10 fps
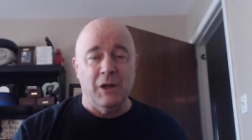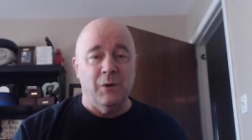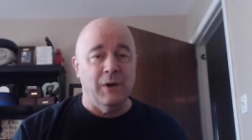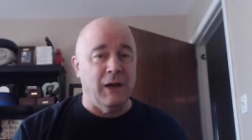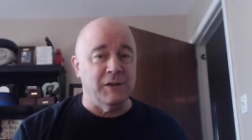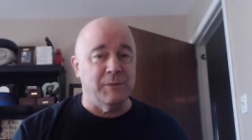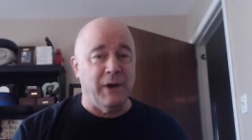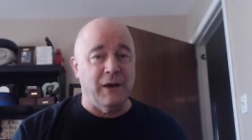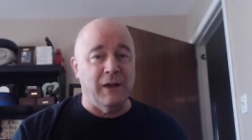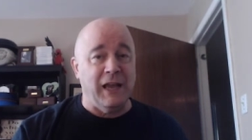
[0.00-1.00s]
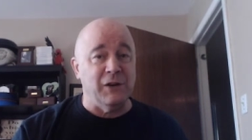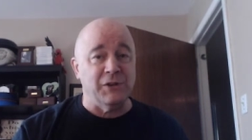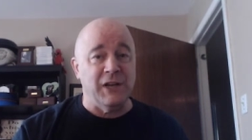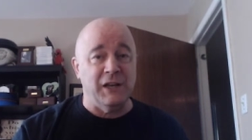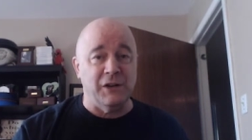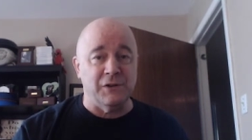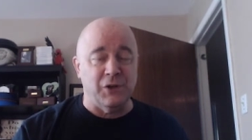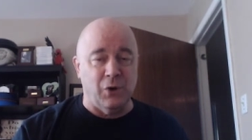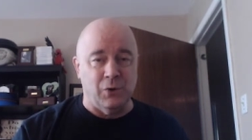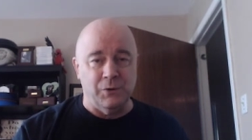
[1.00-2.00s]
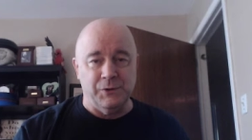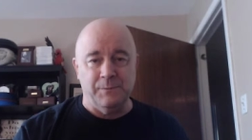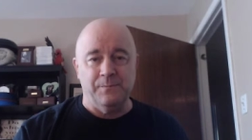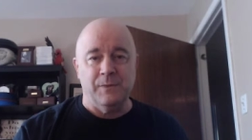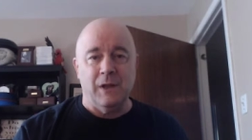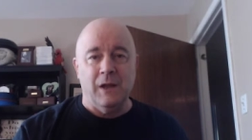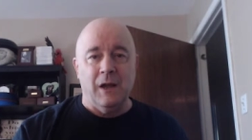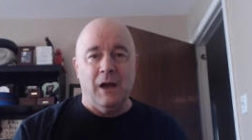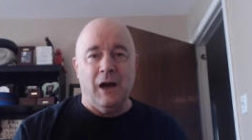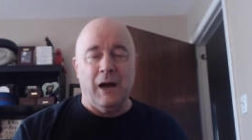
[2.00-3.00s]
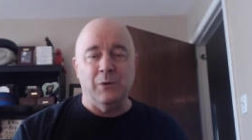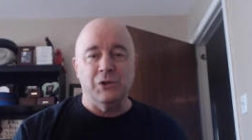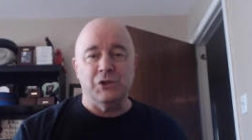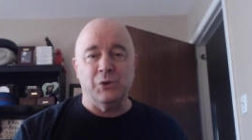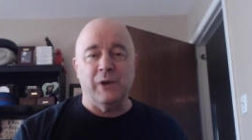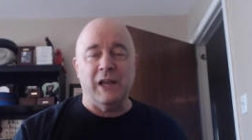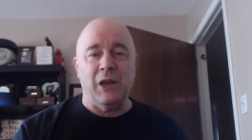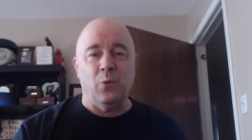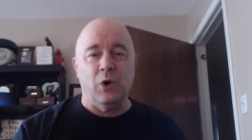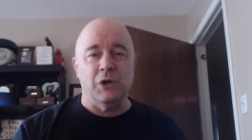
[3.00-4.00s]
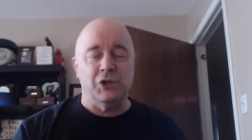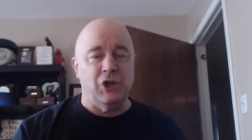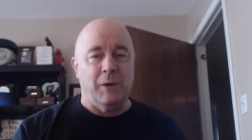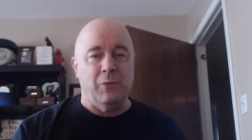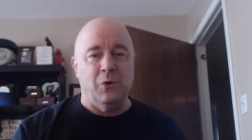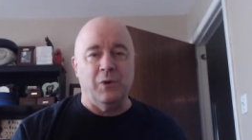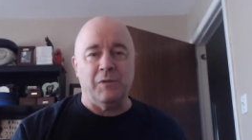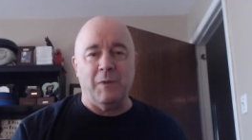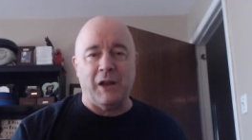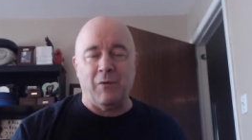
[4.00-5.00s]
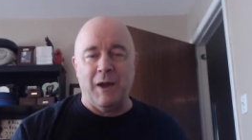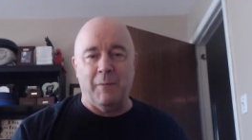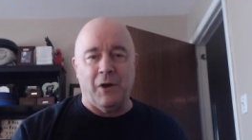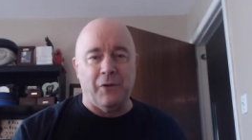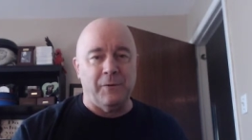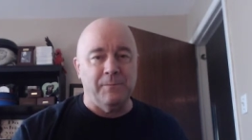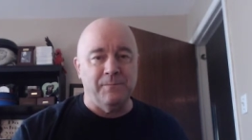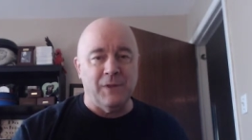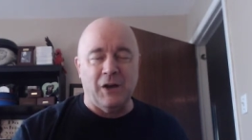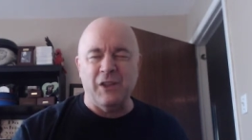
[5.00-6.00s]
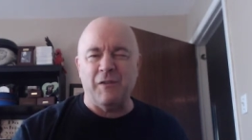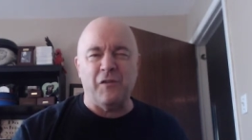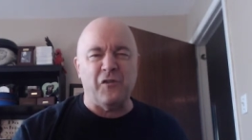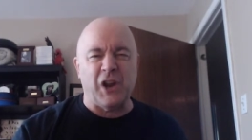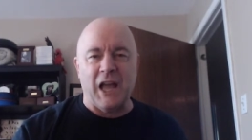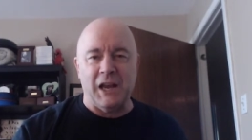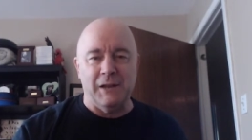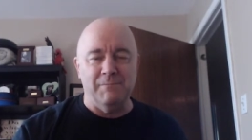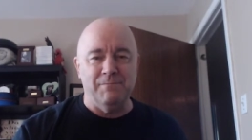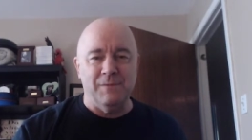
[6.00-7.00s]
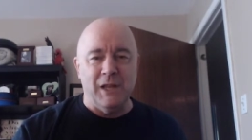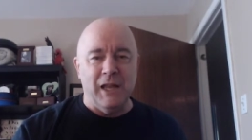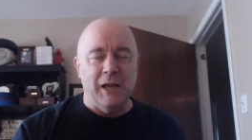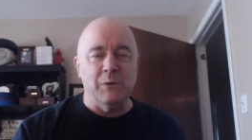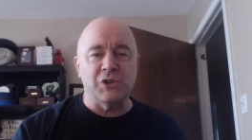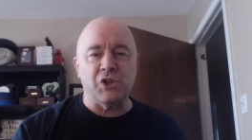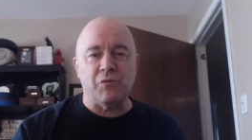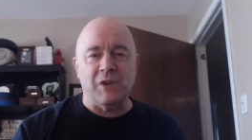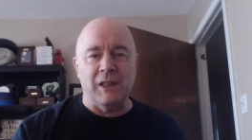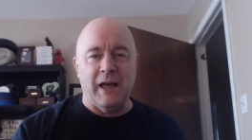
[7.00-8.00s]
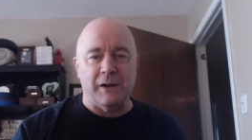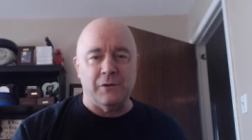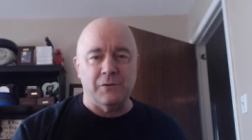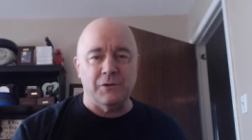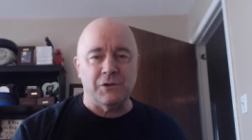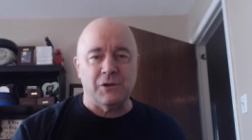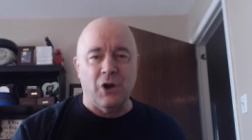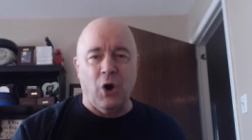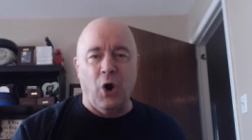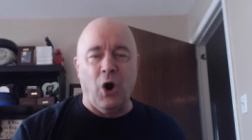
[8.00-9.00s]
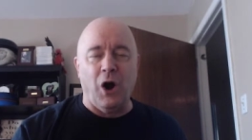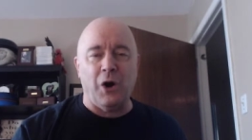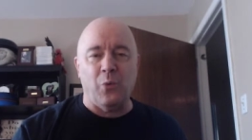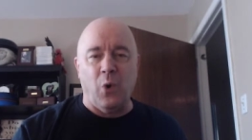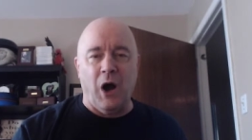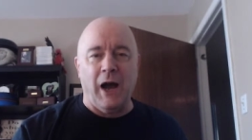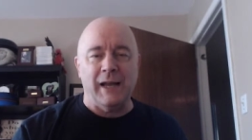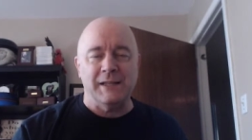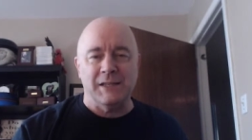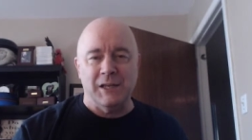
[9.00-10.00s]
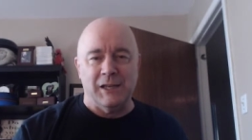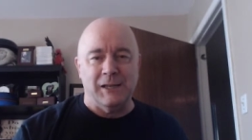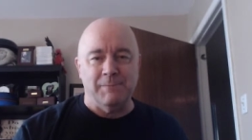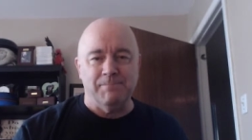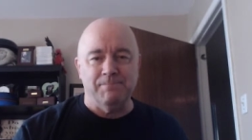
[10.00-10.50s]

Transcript: When I was about eight or 10 years old, I was doing a word jumble with my grandmother. I'll never forget it. It was three letters RYT.